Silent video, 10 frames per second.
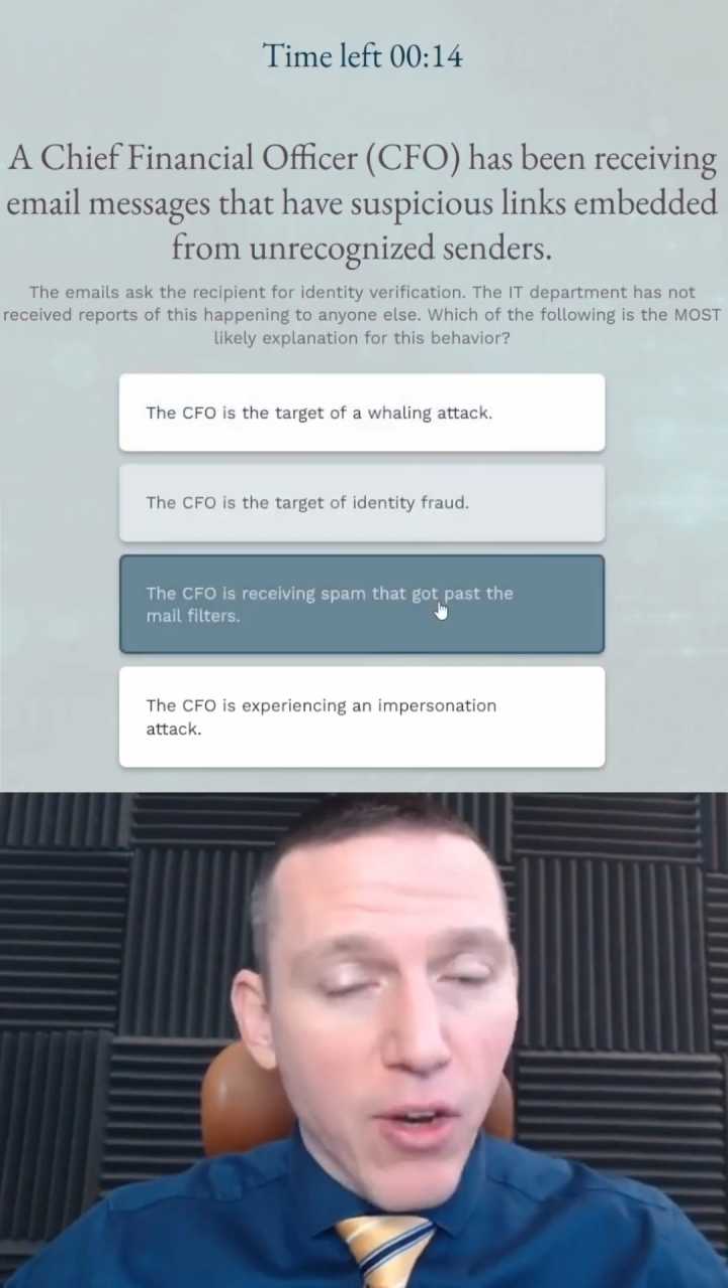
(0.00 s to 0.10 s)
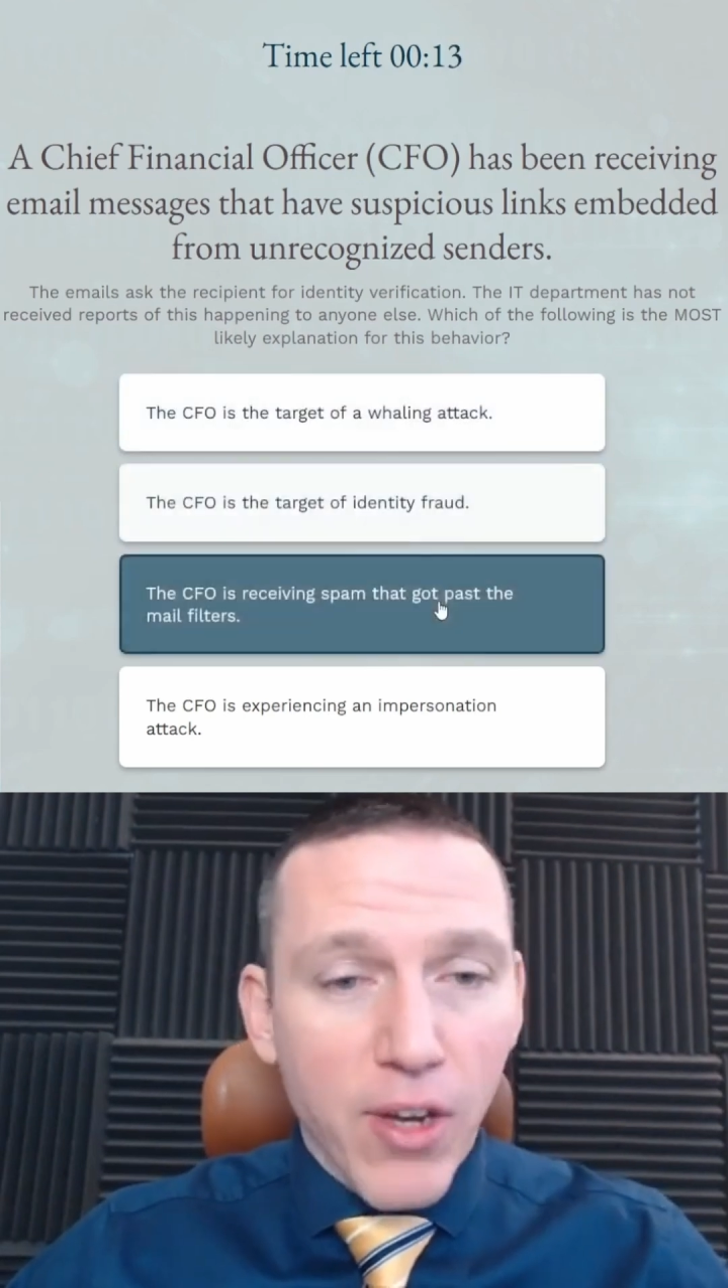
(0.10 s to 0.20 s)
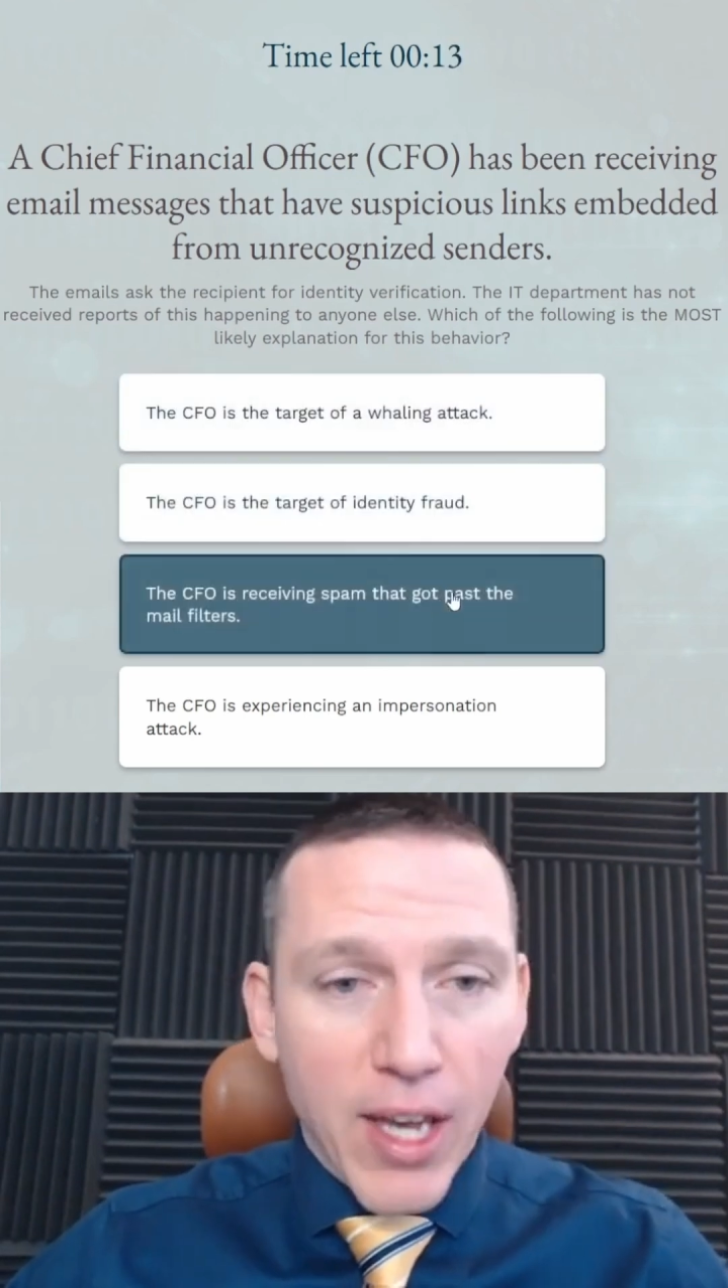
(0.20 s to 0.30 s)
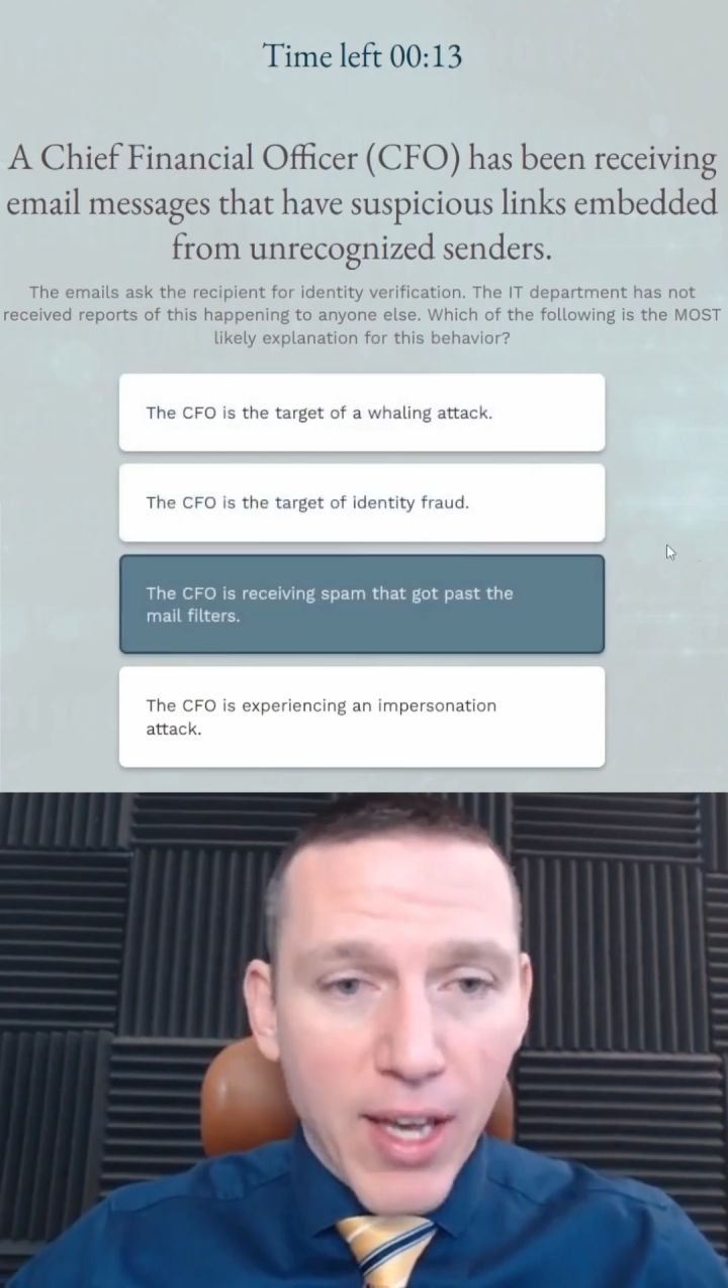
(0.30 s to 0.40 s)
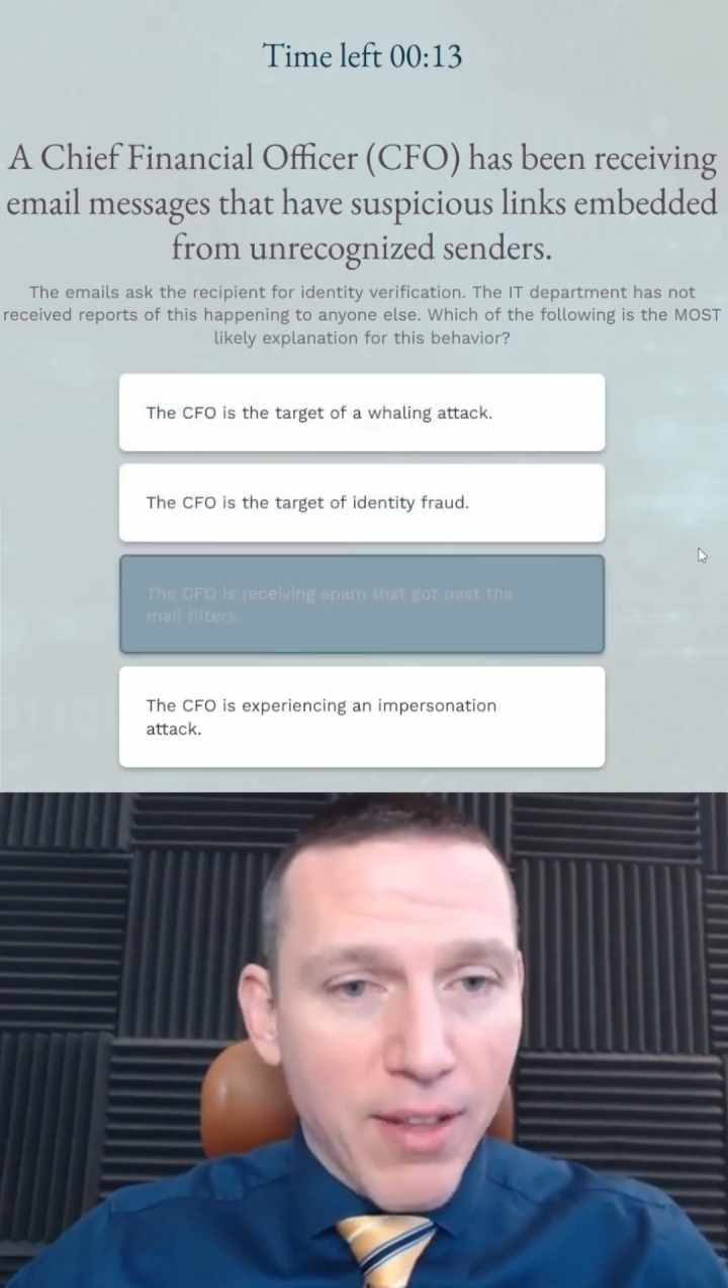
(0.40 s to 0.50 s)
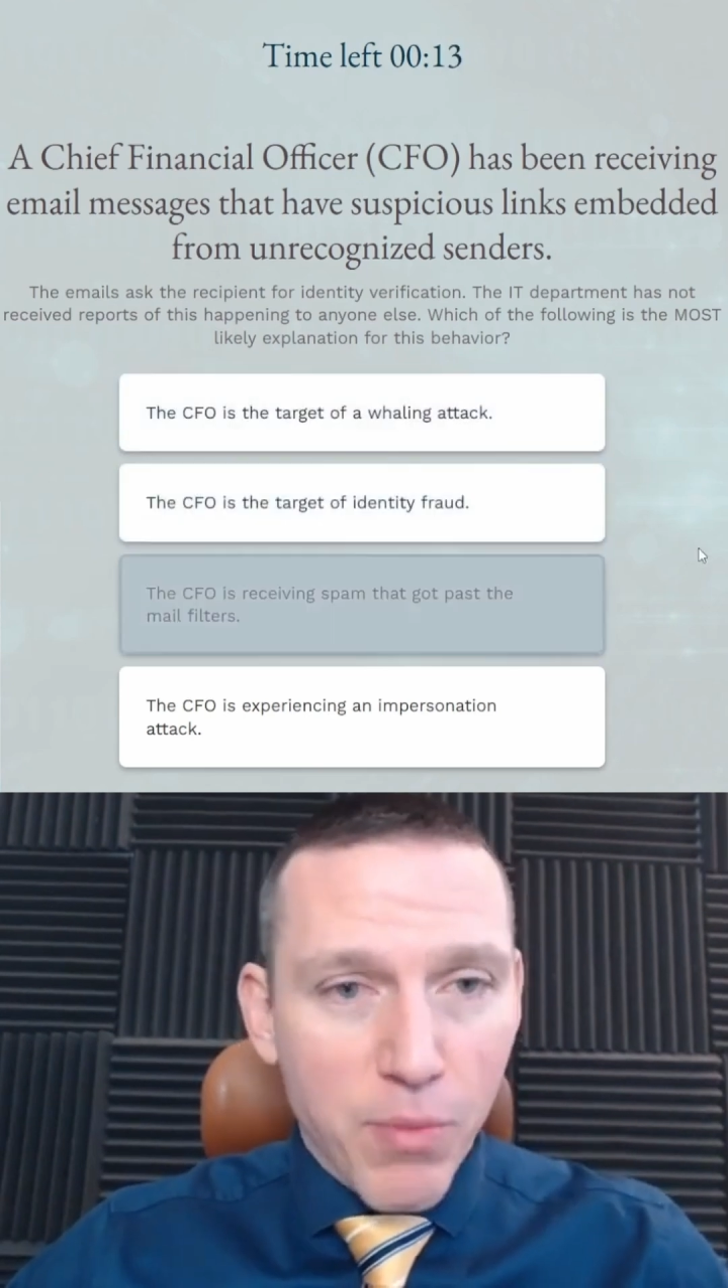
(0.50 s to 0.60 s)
Okay, that's